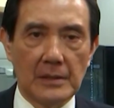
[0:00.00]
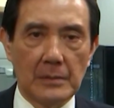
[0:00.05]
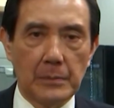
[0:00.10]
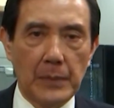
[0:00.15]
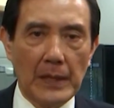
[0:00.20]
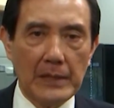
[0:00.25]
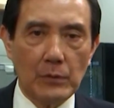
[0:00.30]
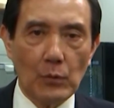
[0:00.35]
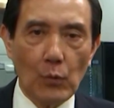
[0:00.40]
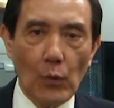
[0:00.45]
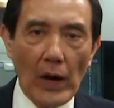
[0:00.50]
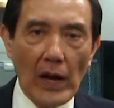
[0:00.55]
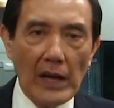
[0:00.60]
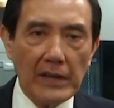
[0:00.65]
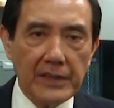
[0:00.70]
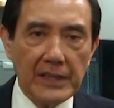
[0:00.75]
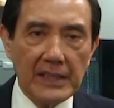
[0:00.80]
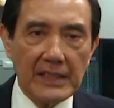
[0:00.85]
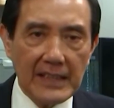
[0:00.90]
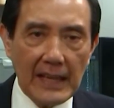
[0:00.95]
But where
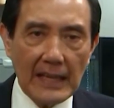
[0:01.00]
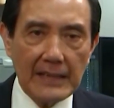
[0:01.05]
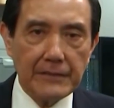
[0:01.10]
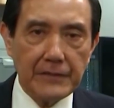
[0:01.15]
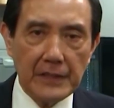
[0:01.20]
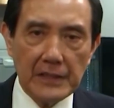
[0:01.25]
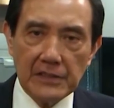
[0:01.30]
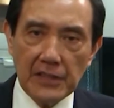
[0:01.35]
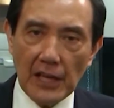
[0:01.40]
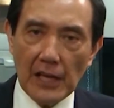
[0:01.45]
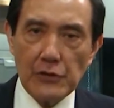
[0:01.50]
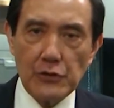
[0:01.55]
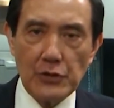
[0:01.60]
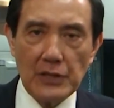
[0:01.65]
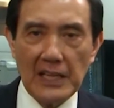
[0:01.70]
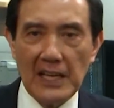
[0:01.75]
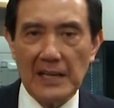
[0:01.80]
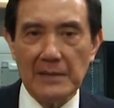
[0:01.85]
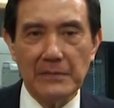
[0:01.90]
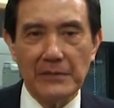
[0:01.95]
did that foundation
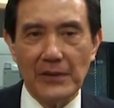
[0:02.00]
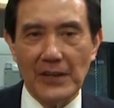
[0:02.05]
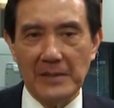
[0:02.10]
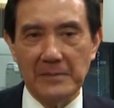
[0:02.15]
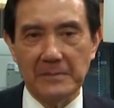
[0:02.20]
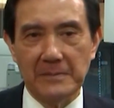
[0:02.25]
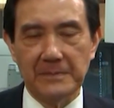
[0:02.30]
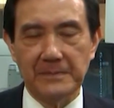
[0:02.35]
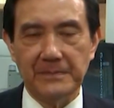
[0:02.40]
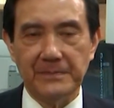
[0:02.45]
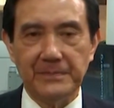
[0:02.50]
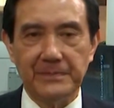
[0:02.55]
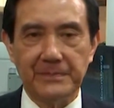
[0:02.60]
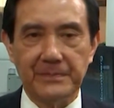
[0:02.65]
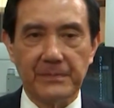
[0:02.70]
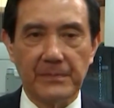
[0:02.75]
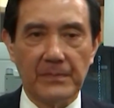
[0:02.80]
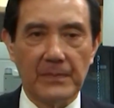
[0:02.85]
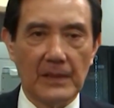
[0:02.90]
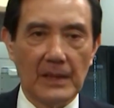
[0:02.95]
come from?
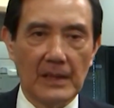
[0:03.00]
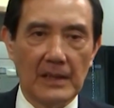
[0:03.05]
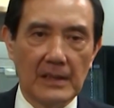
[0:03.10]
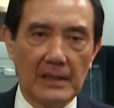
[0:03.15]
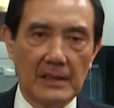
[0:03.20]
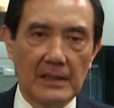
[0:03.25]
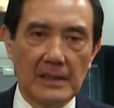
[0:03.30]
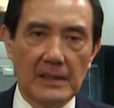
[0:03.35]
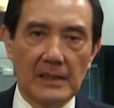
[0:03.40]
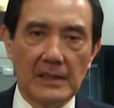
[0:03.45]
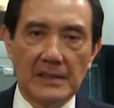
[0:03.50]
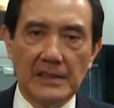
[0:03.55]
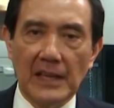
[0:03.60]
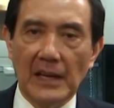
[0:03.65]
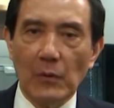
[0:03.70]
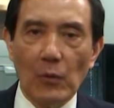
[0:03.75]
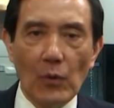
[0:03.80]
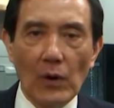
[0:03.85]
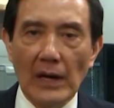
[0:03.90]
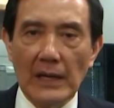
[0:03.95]

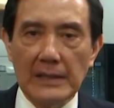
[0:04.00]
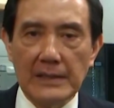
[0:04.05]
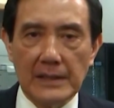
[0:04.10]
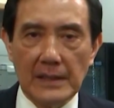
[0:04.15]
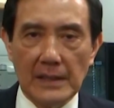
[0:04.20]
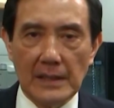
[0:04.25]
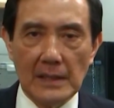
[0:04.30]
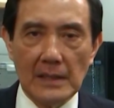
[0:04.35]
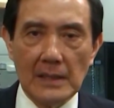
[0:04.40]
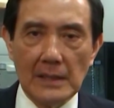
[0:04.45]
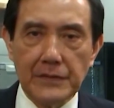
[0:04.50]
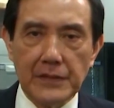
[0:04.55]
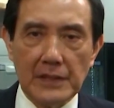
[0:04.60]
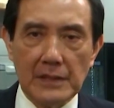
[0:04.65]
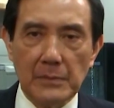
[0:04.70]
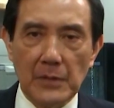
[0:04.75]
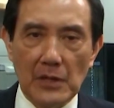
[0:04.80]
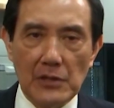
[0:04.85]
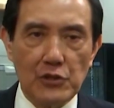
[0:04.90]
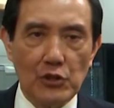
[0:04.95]
Taiwan lifted
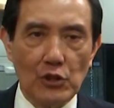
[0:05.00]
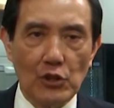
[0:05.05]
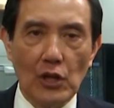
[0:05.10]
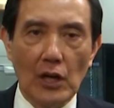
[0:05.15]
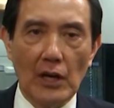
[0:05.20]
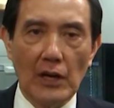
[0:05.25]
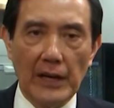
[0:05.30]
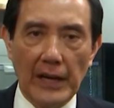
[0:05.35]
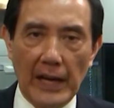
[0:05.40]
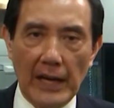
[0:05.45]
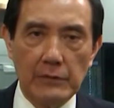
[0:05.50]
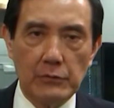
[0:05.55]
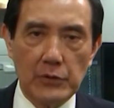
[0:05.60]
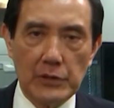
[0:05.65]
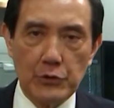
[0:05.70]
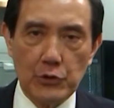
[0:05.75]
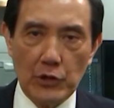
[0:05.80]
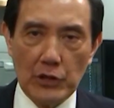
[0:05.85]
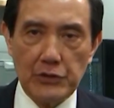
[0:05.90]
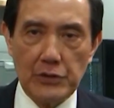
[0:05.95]
martial law and
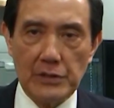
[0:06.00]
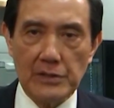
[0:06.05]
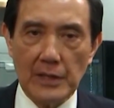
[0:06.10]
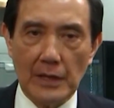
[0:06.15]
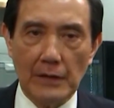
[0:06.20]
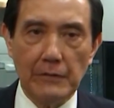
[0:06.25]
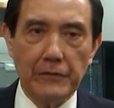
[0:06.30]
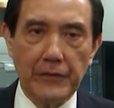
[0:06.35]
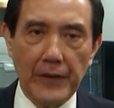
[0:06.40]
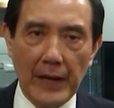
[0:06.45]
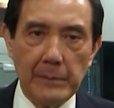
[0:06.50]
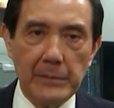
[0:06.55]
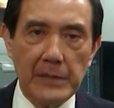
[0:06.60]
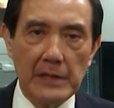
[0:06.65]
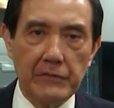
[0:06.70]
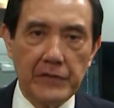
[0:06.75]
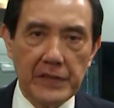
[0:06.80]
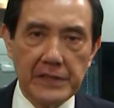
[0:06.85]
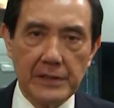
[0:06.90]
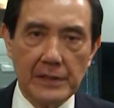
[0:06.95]
restrictions on family
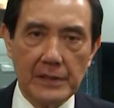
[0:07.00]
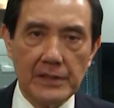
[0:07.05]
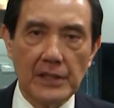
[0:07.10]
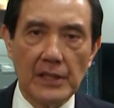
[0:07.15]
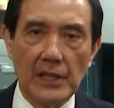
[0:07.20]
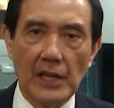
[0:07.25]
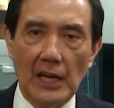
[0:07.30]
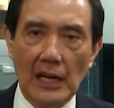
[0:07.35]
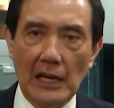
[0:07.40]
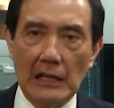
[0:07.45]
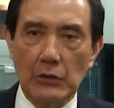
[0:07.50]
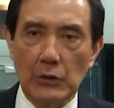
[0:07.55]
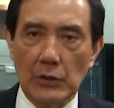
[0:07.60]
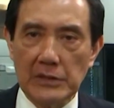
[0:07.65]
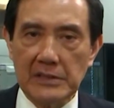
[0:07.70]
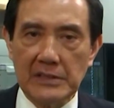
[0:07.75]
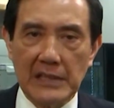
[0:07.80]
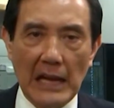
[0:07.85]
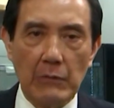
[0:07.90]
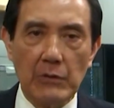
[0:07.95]
visit across
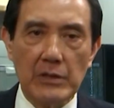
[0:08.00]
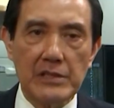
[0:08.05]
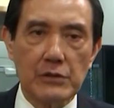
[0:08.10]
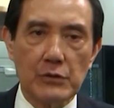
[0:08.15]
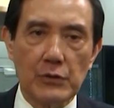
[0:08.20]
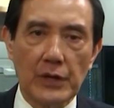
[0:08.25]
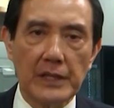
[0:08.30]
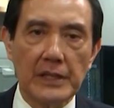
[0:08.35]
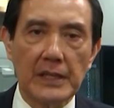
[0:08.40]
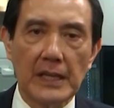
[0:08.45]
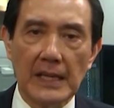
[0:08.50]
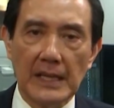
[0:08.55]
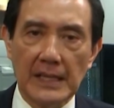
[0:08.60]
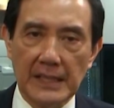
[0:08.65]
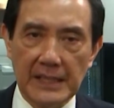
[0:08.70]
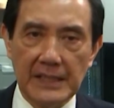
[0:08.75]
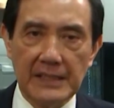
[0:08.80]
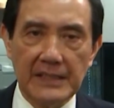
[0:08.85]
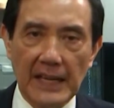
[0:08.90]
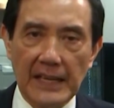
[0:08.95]
the Taiwan Strait
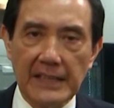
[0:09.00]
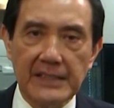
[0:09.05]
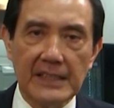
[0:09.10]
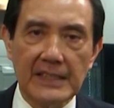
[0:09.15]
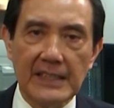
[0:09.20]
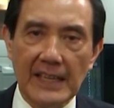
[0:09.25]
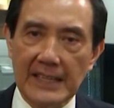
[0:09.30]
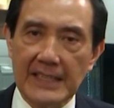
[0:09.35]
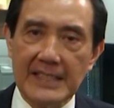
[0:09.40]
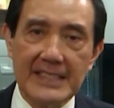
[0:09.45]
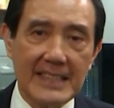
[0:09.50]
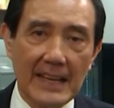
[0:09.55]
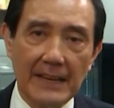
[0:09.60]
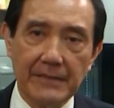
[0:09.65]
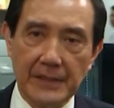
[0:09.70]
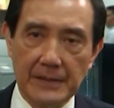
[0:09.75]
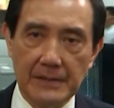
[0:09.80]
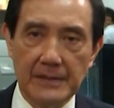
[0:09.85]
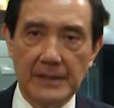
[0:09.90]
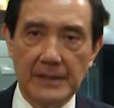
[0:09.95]
in 1987,